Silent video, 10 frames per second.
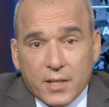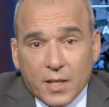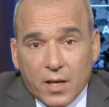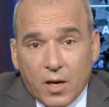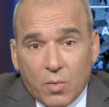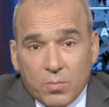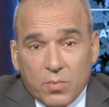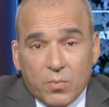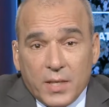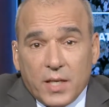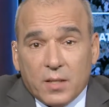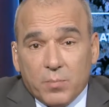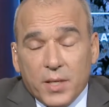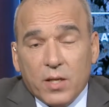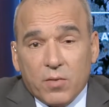to get help, we need to
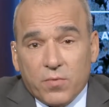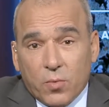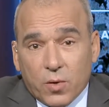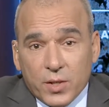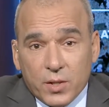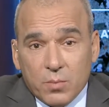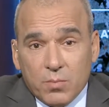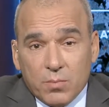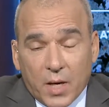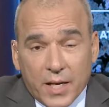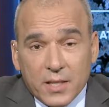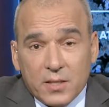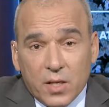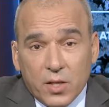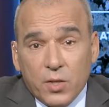be there for you. But I can
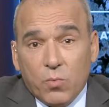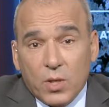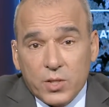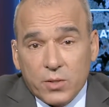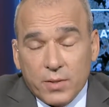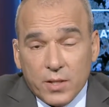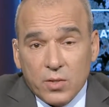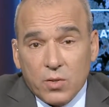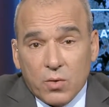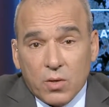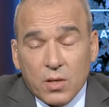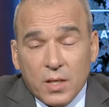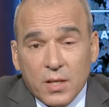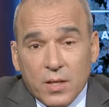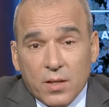tell you, once you're in the door,
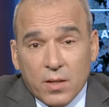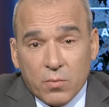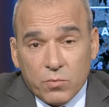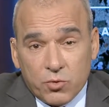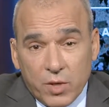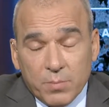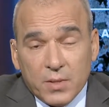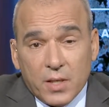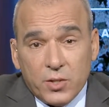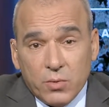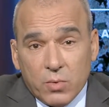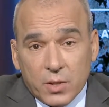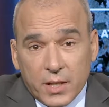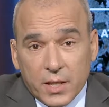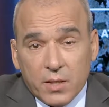the treatment that you
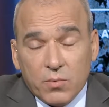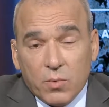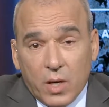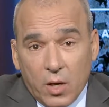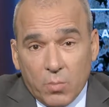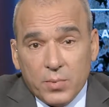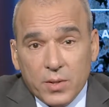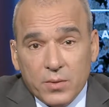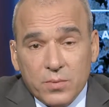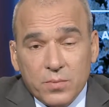will get will help you.